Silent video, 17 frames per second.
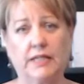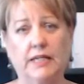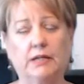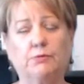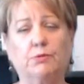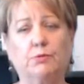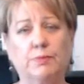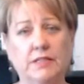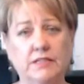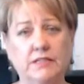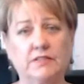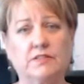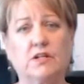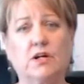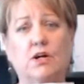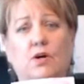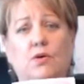It will be
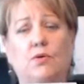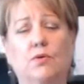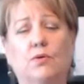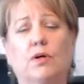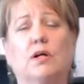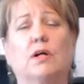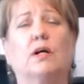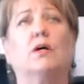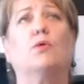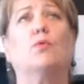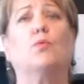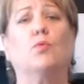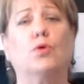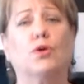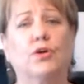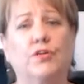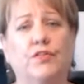so
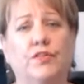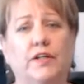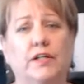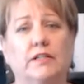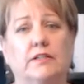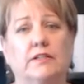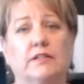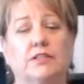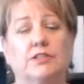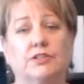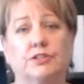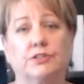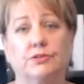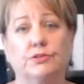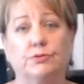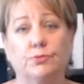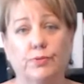worth it
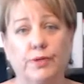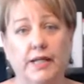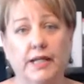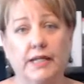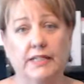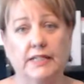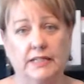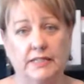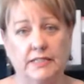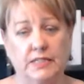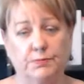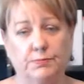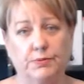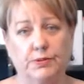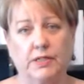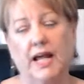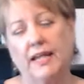to read this book.